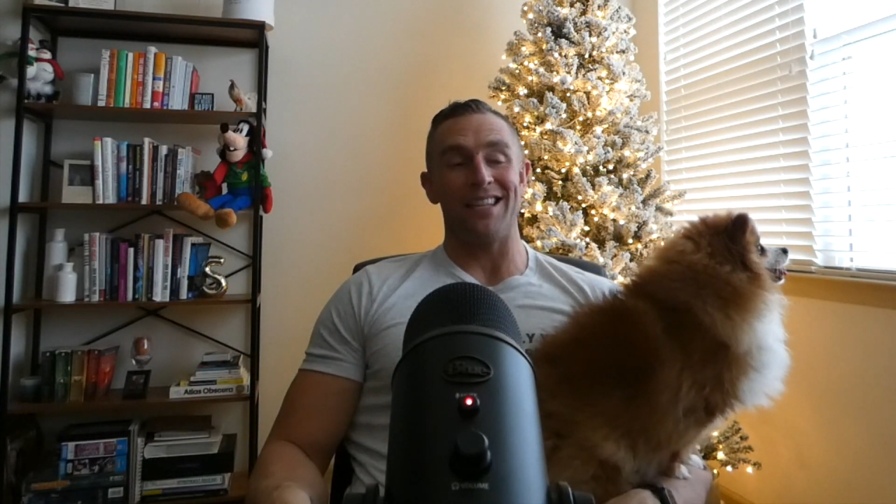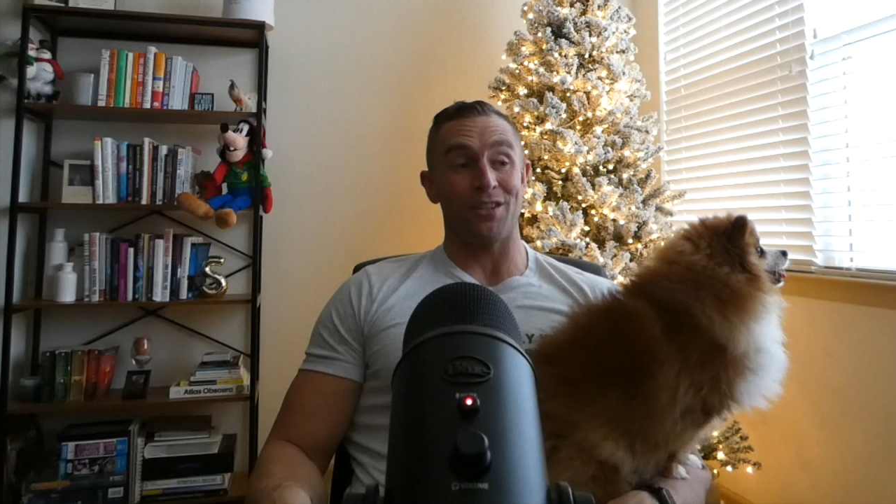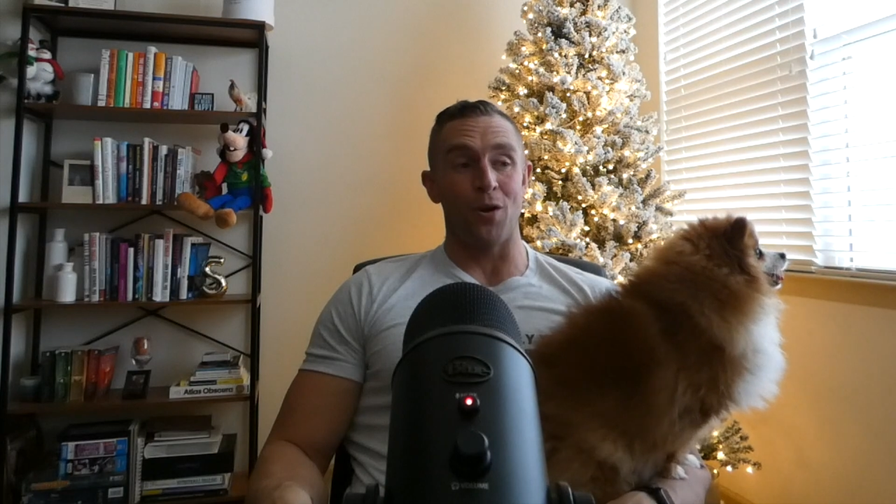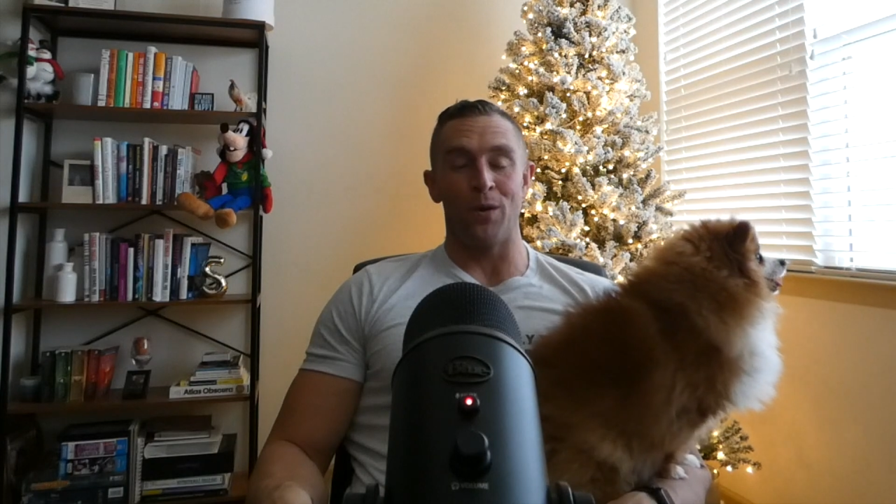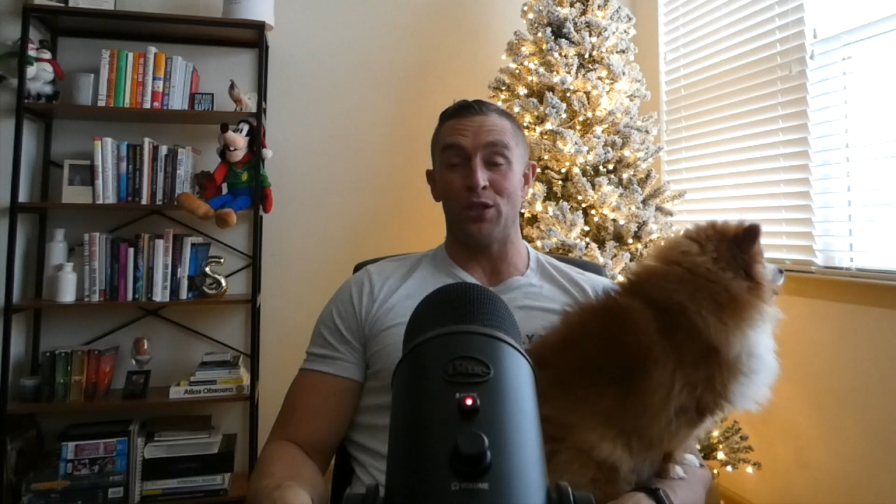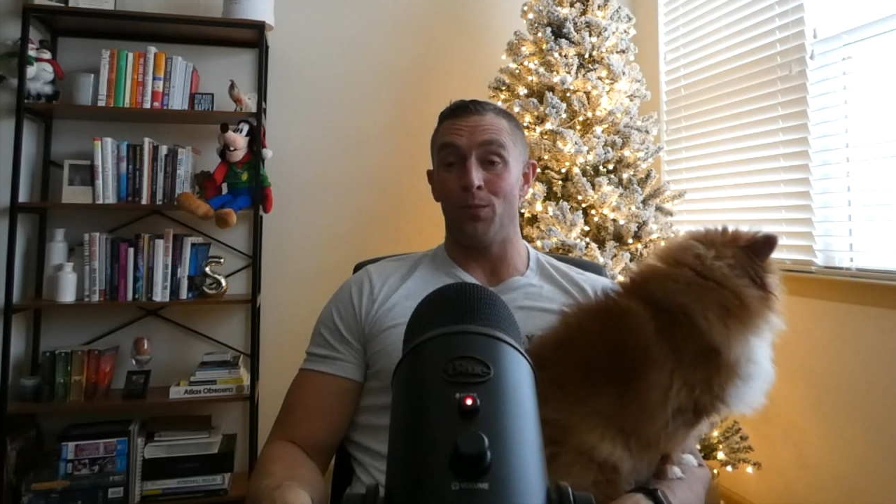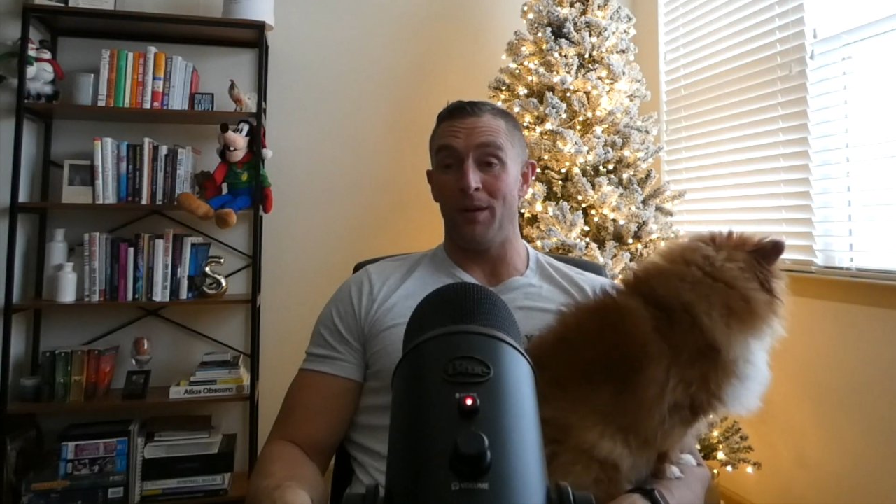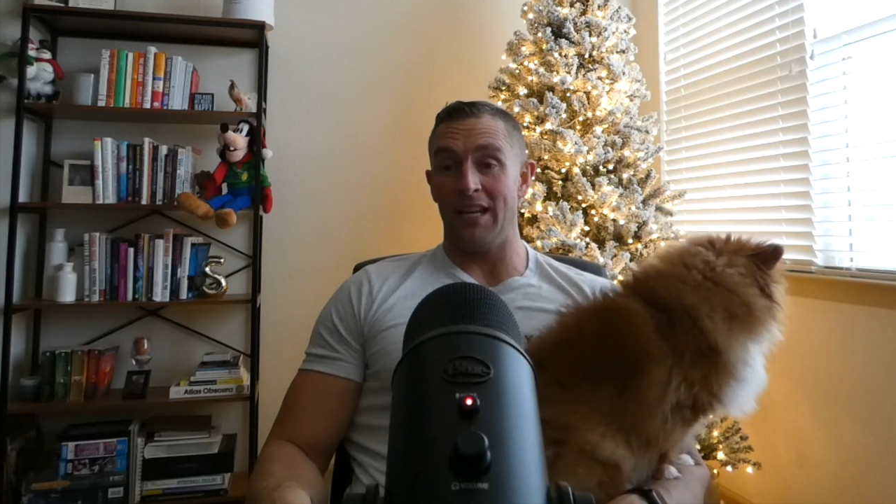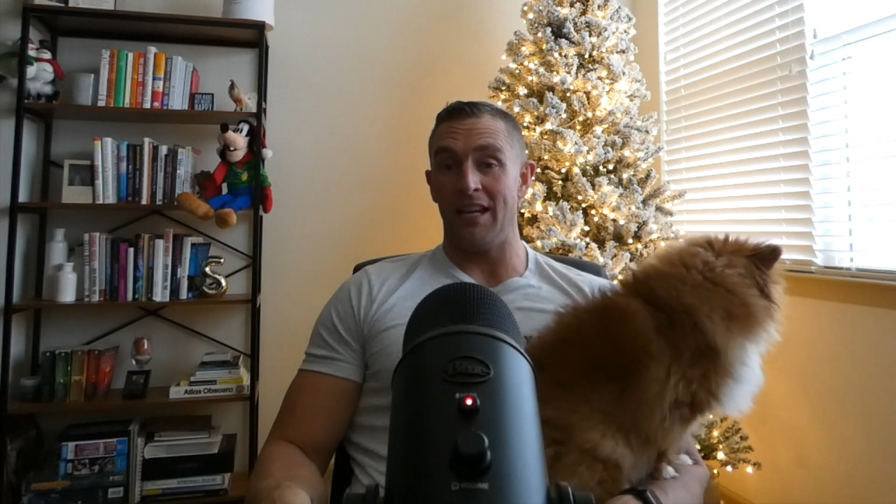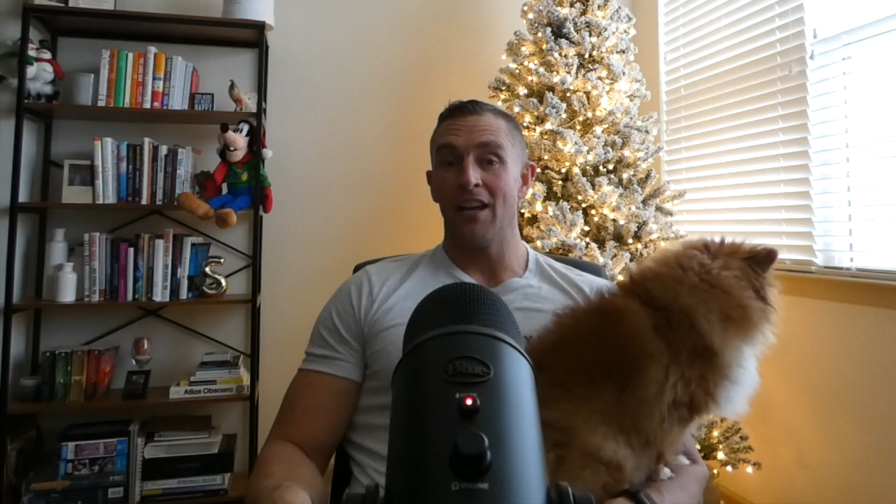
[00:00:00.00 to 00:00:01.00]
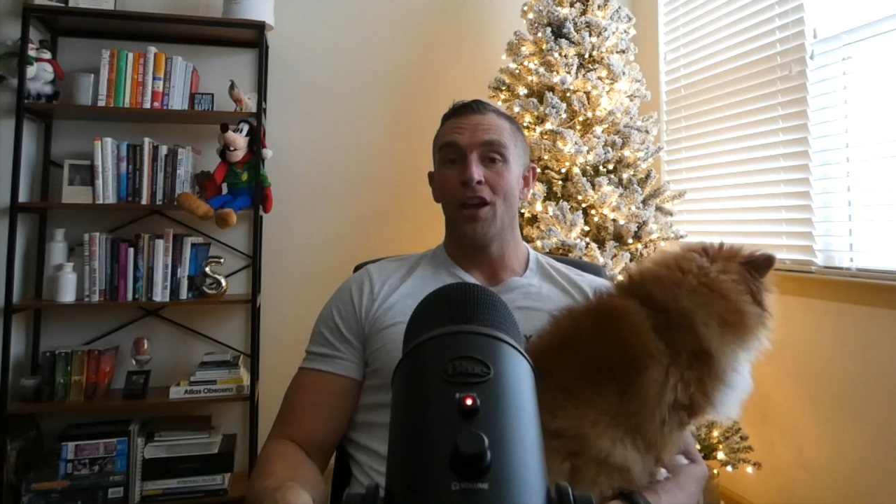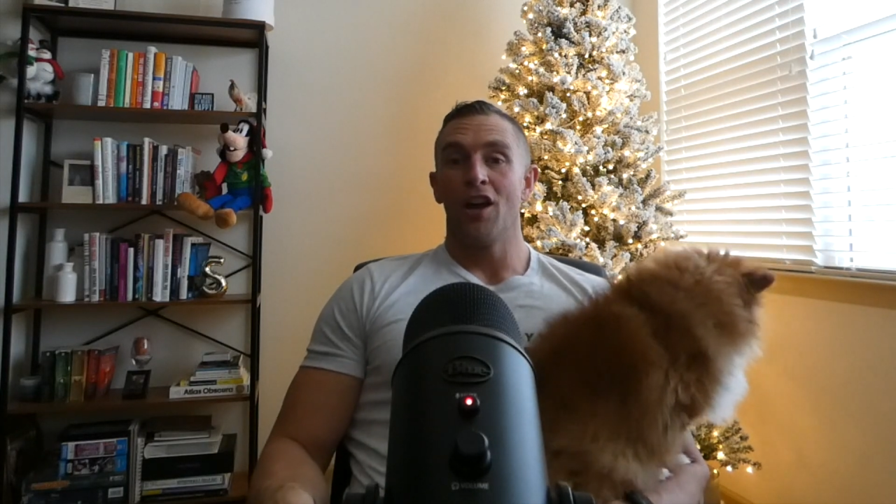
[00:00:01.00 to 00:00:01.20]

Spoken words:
is going to be